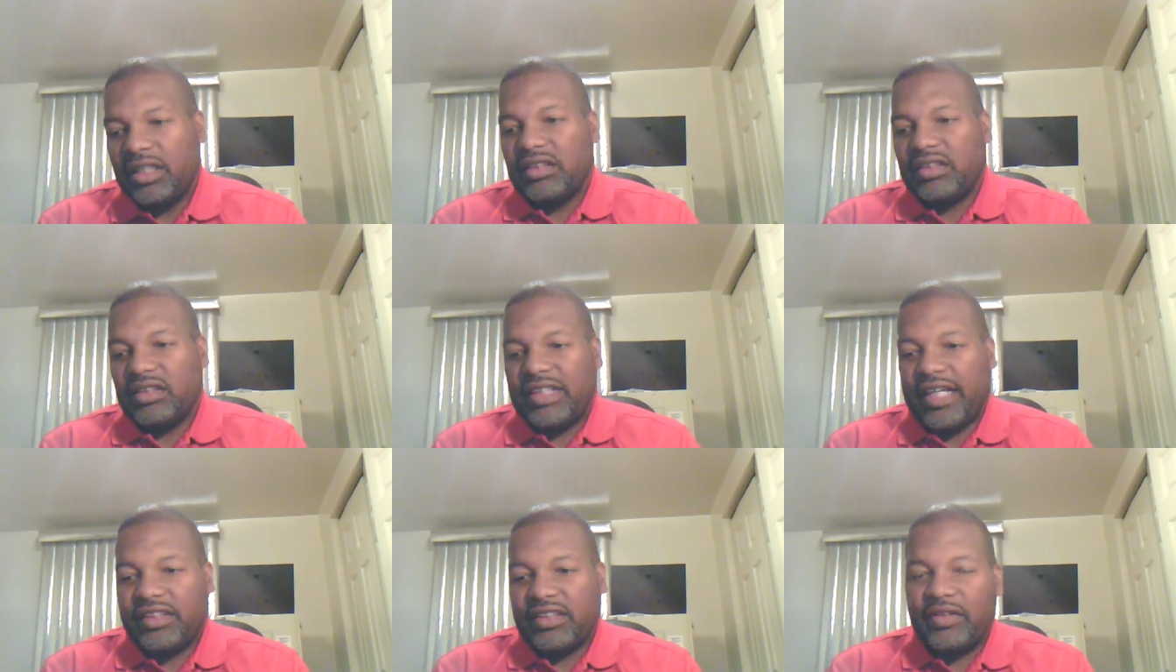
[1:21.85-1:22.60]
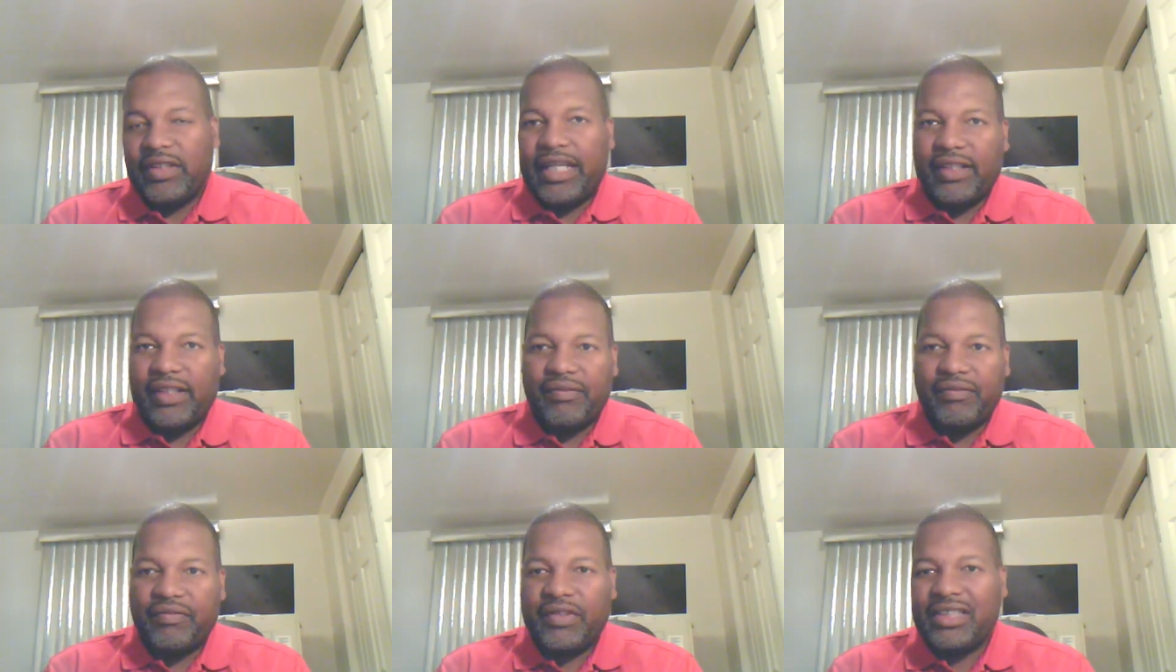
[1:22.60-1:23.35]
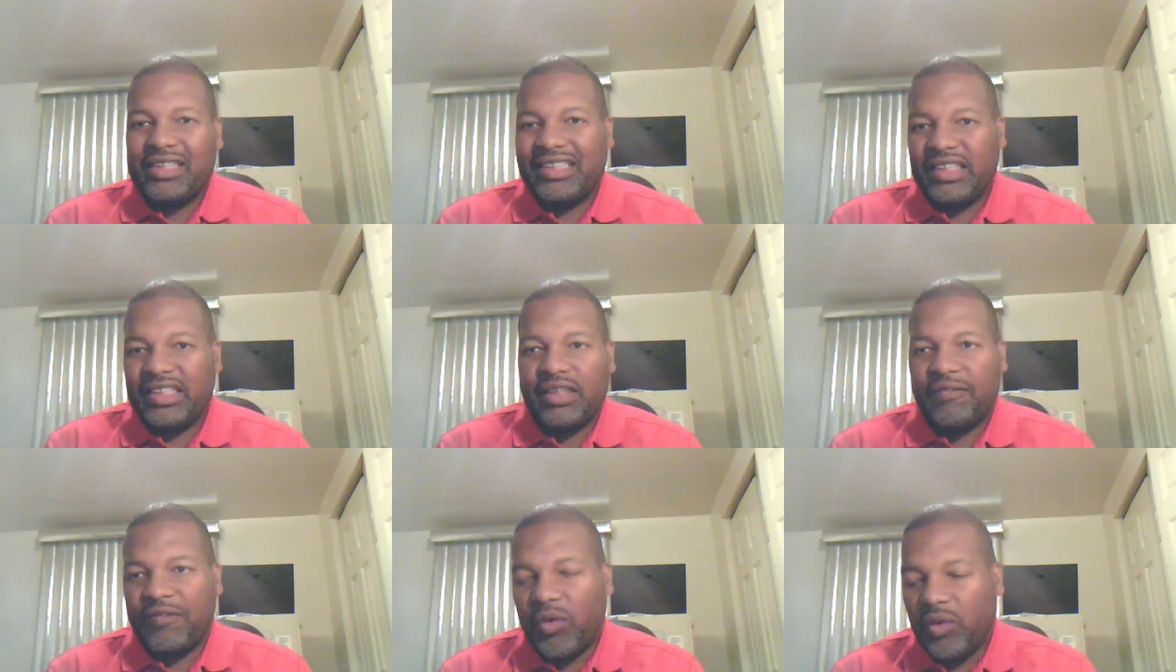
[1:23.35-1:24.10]
So now you have
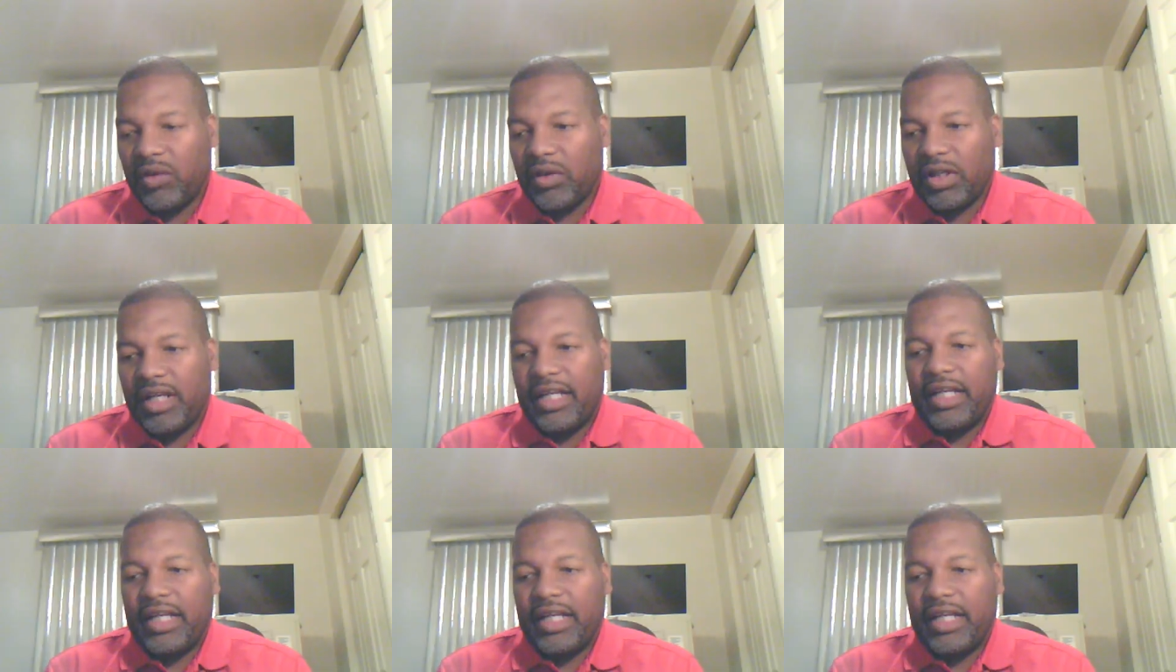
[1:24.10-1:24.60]
64